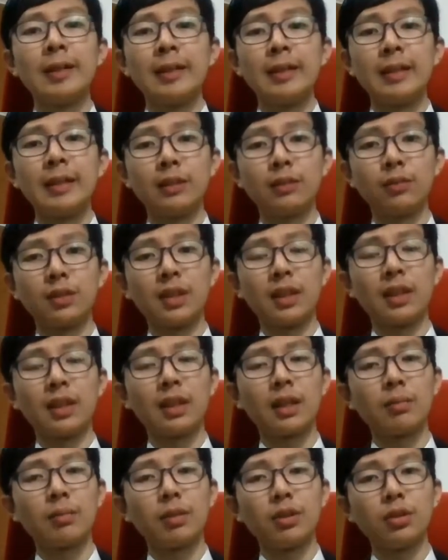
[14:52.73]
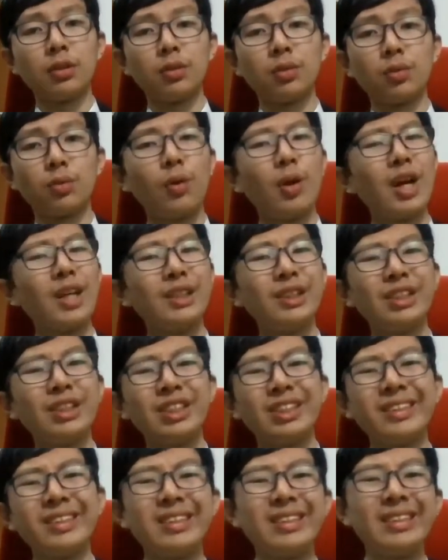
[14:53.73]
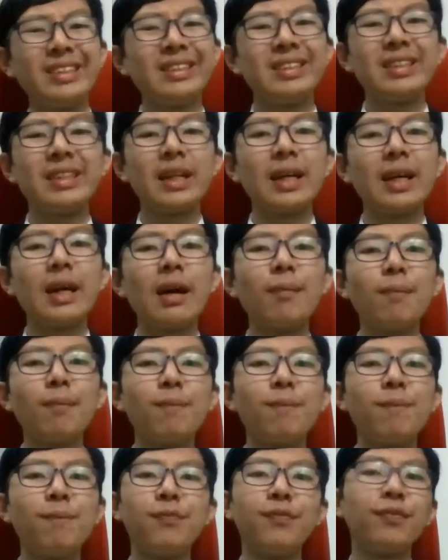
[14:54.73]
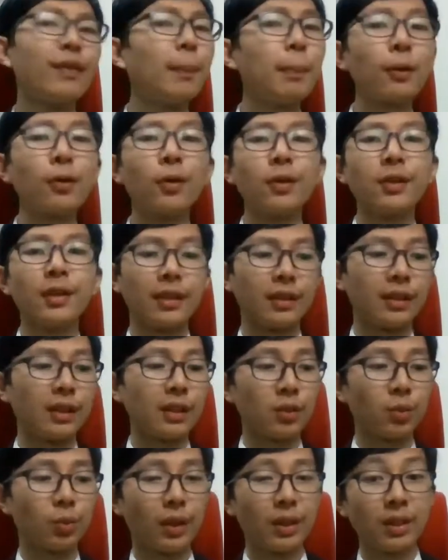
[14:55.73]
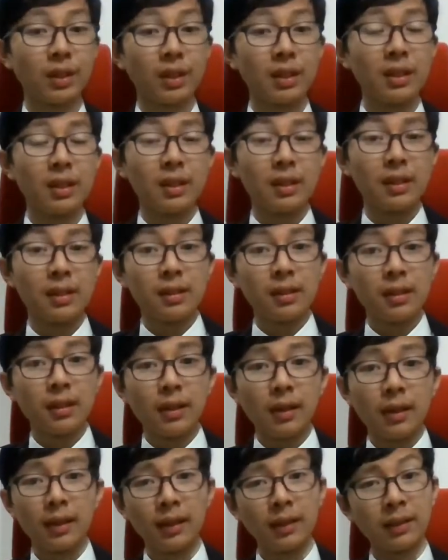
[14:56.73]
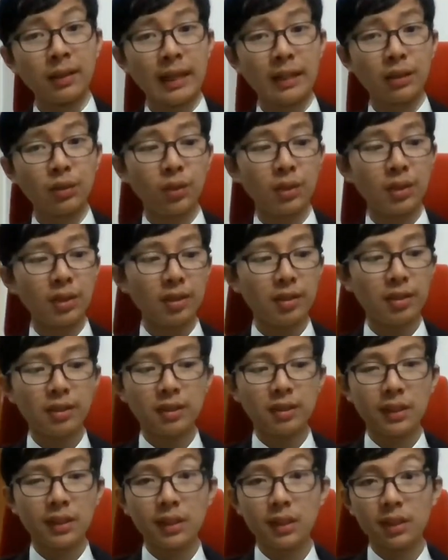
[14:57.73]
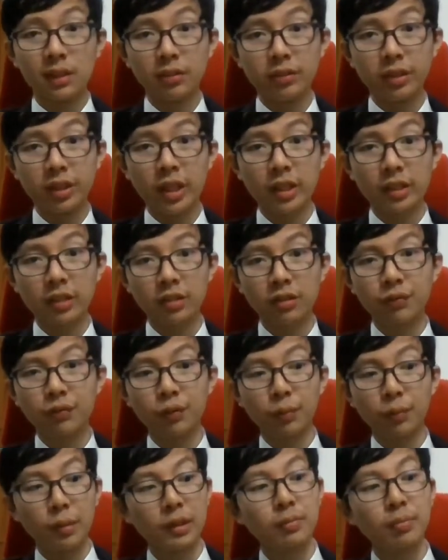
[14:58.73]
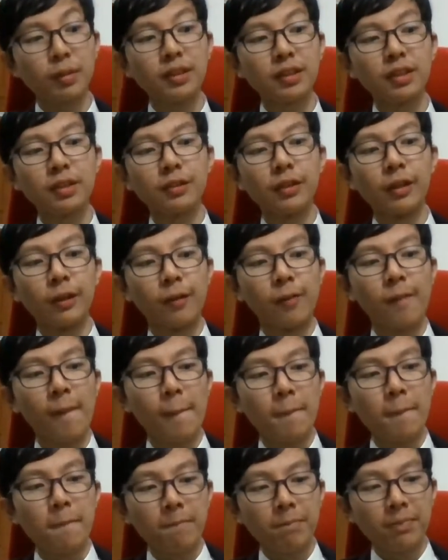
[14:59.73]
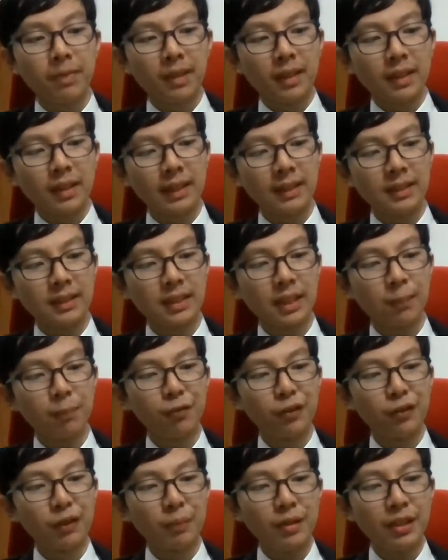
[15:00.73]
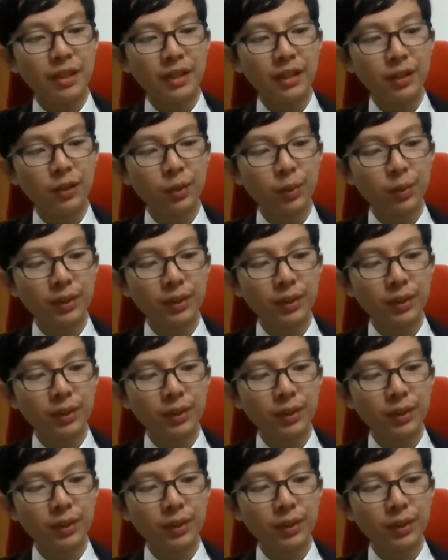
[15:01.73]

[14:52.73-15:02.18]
And what I recommend you to watch it, um, flip a coin on this one. And then do I think this deserves the Oscar for Best Picture? No. Next up, From Here to